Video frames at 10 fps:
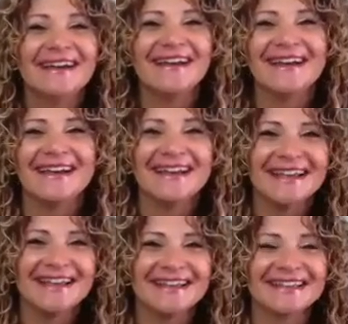
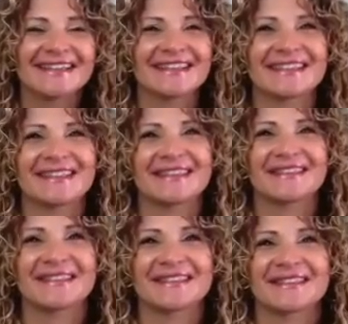
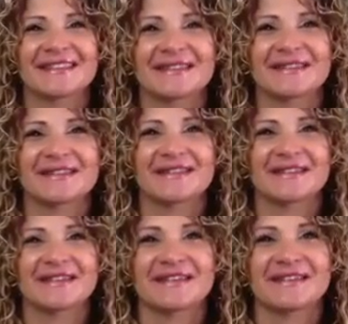
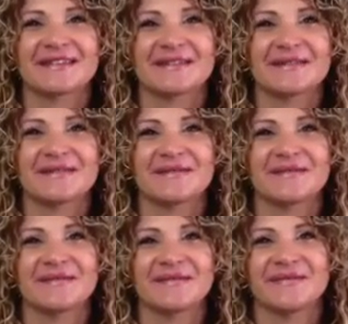
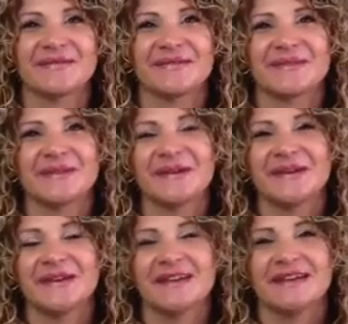
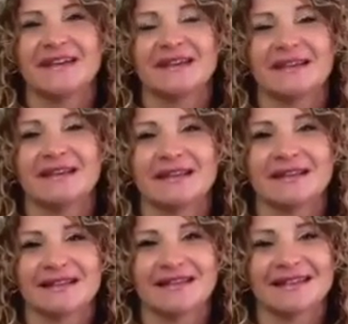
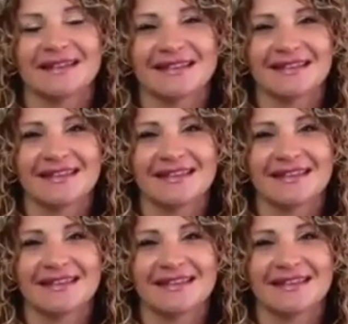(silent)